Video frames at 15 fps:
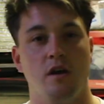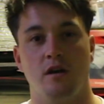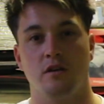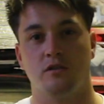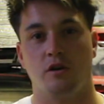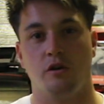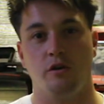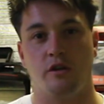
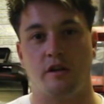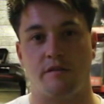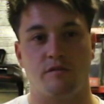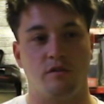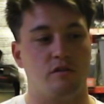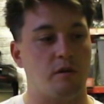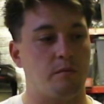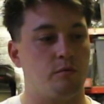So you'd have
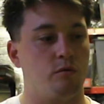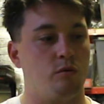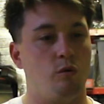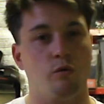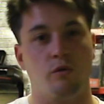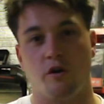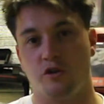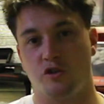to double
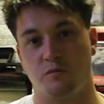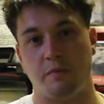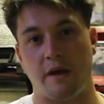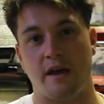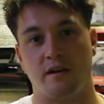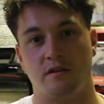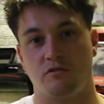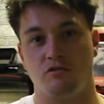all those
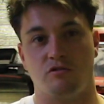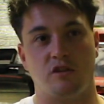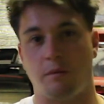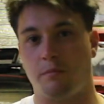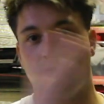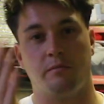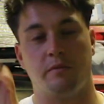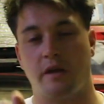specs, just
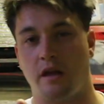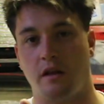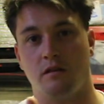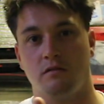double them again.